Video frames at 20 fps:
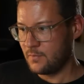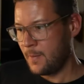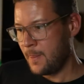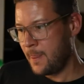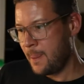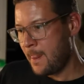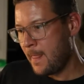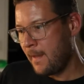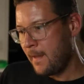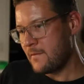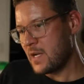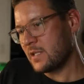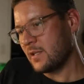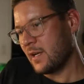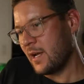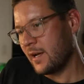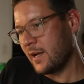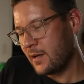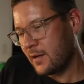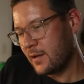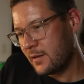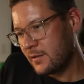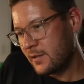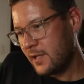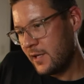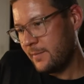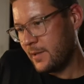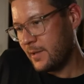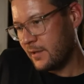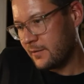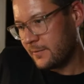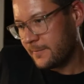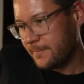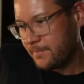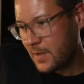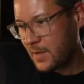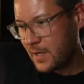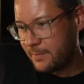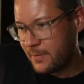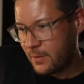It's like Tebow.
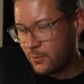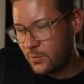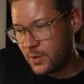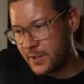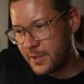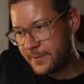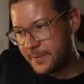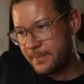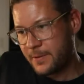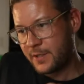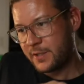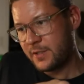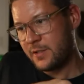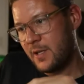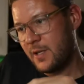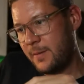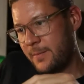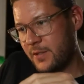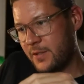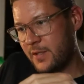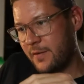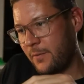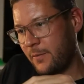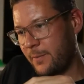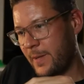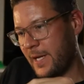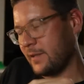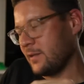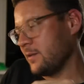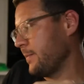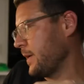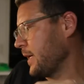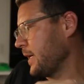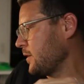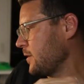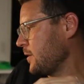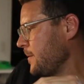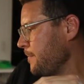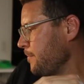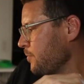I'm the worst person Tebow's ever met, but
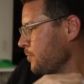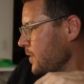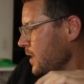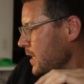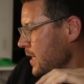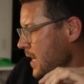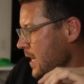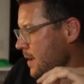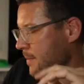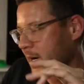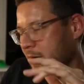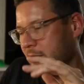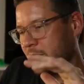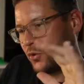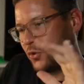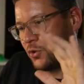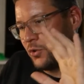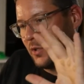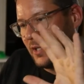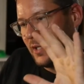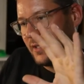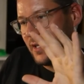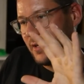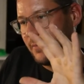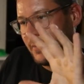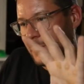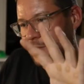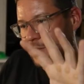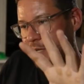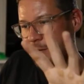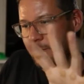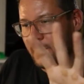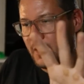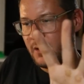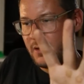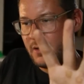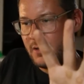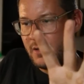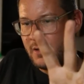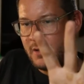am I truly Tebow's enemy?
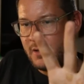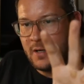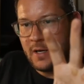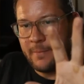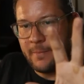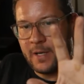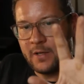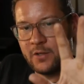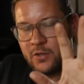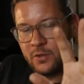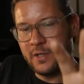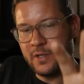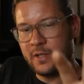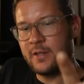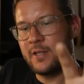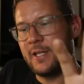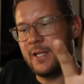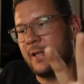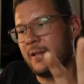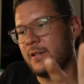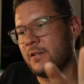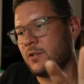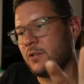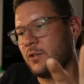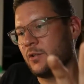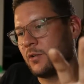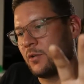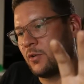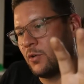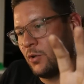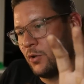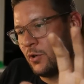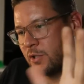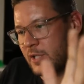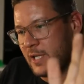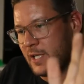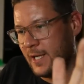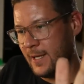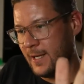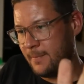Am I doing things to cause
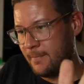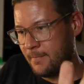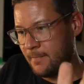him